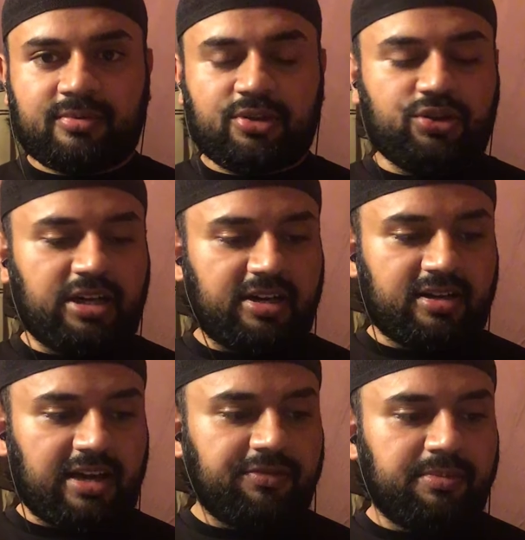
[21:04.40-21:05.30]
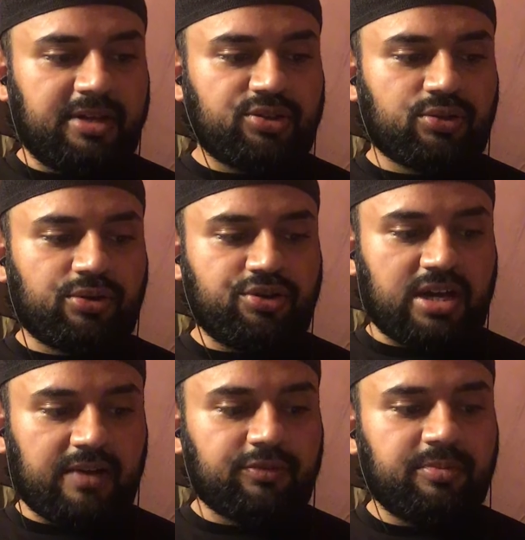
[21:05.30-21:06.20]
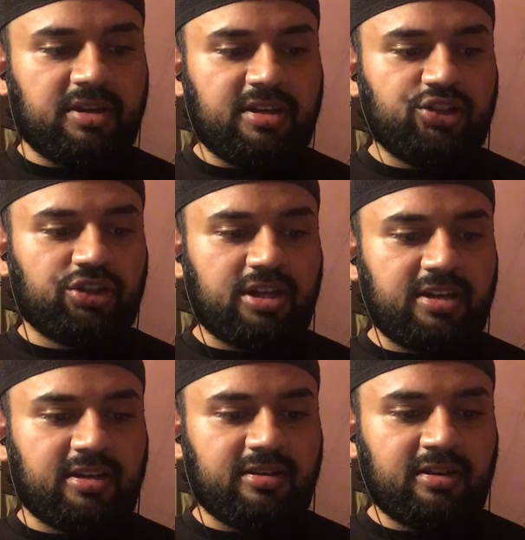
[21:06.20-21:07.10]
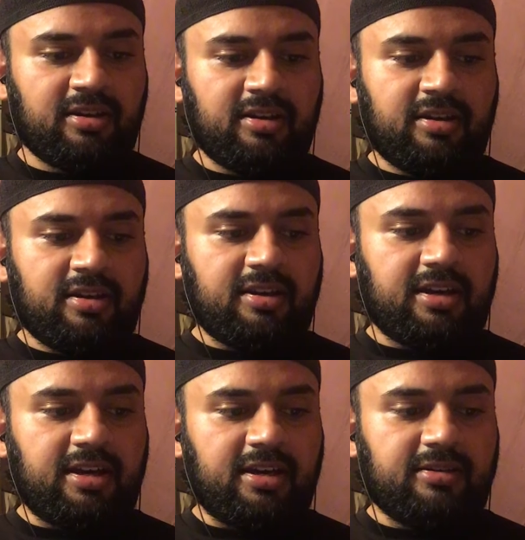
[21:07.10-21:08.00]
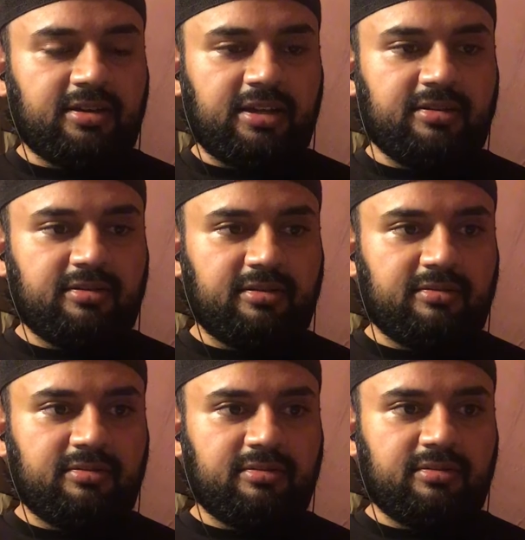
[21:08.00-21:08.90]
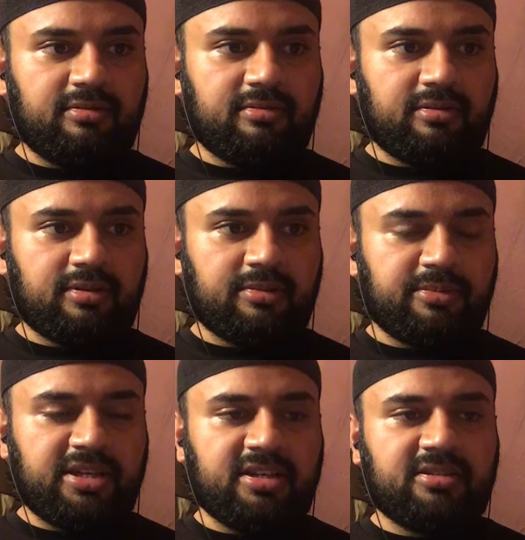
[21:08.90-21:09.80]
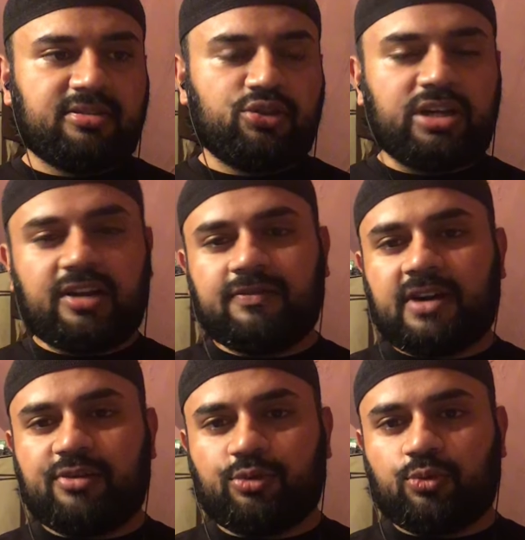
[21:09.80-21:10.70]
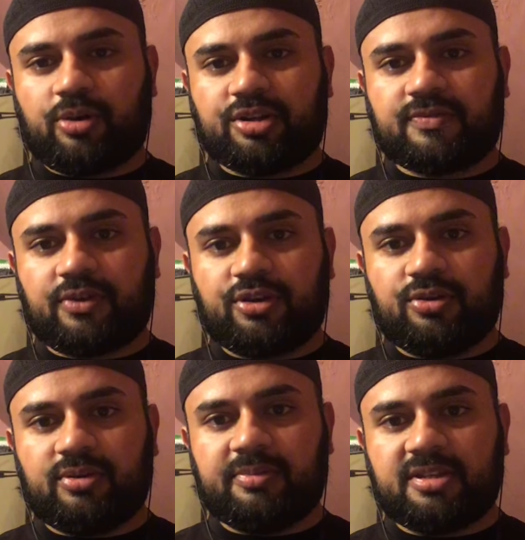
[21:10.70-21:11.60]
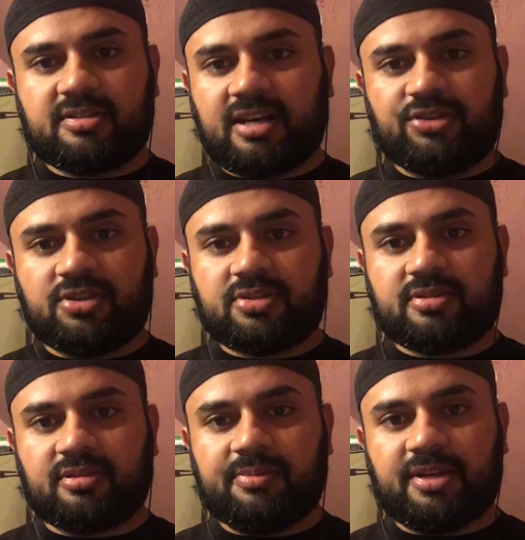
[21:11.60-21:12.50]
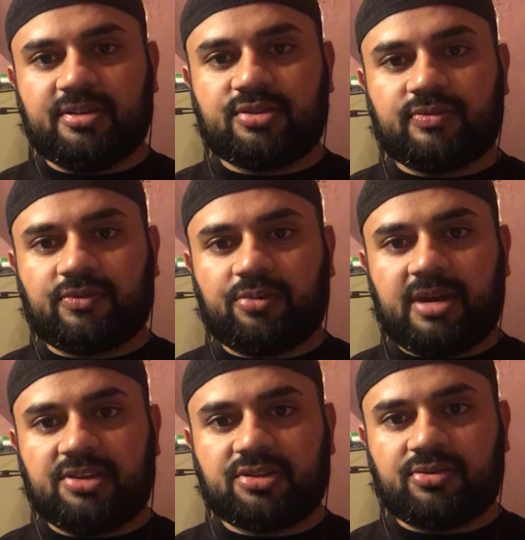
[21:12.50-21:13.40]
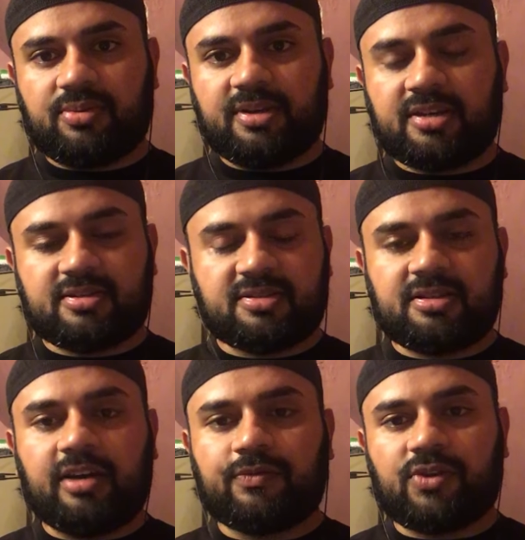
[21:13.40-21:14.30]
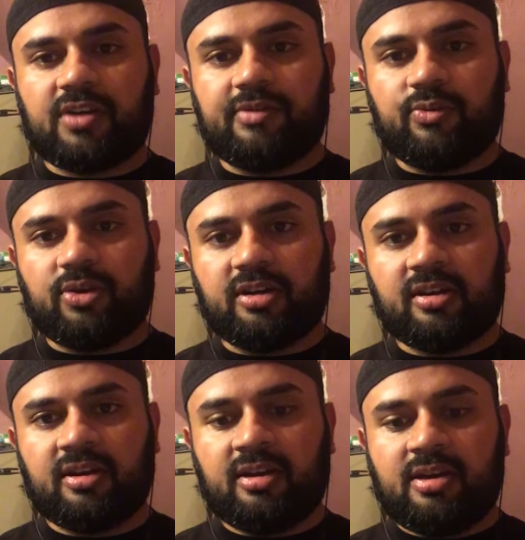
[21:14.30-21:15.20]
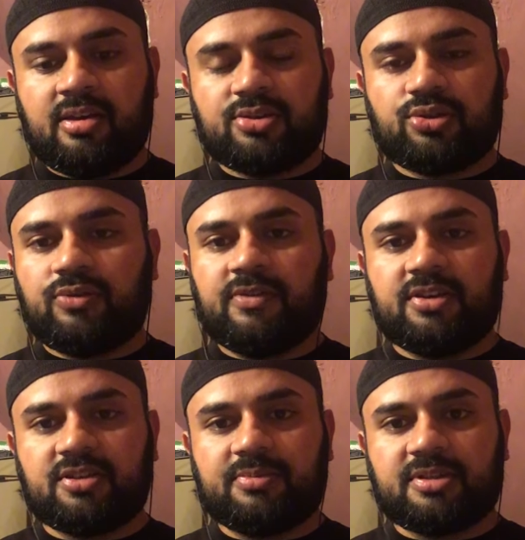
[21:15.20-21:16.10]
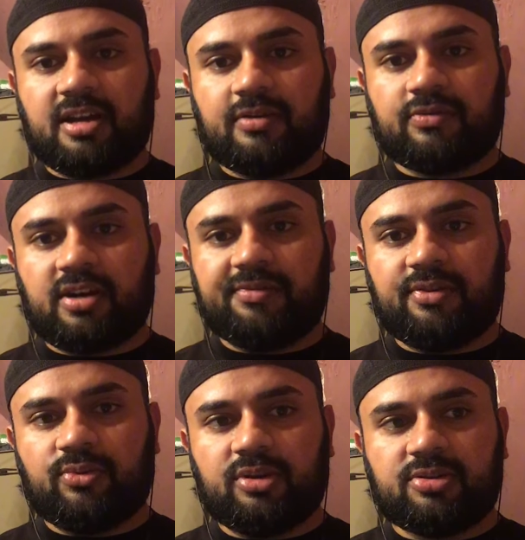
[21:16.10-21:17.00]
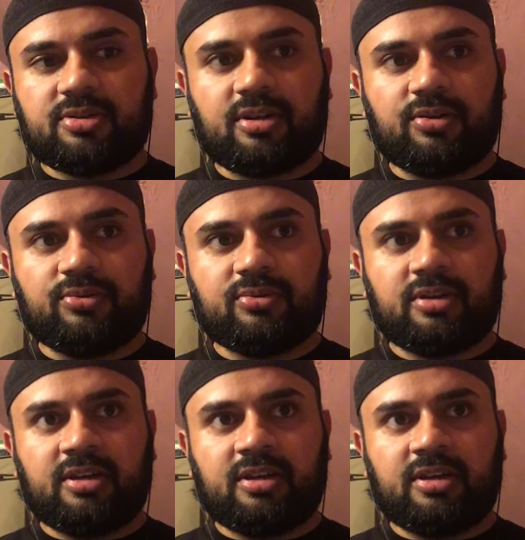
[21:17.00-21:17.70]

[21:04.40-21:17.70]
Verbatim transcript: You got to have a mentor. You have to be initiated. And, and I mean, it, you got to find what works for you. I mean, it's not just limited to Freemasonry, because it's not for everyone. Sufism is not for everyone. So